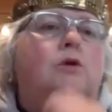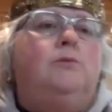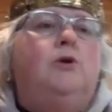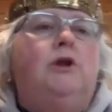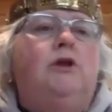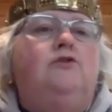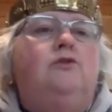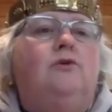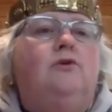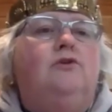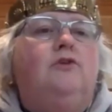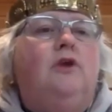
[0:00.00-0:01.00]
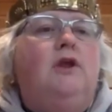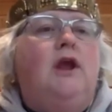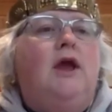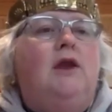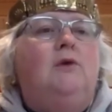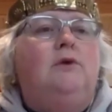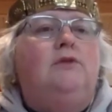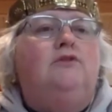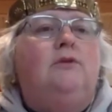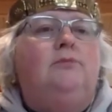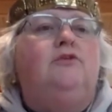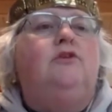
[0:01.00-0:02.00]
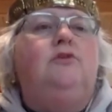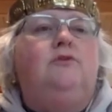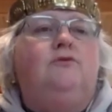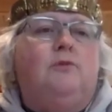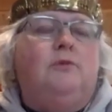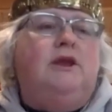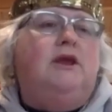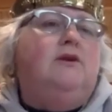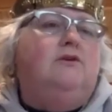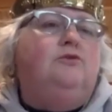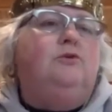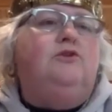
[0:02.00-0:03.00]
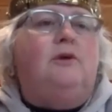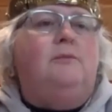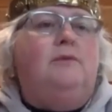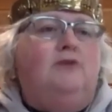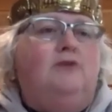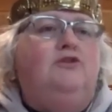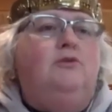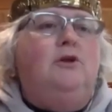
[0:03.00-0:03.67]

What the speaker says: burning tools an adequate substitute for beginners, which I'm assuming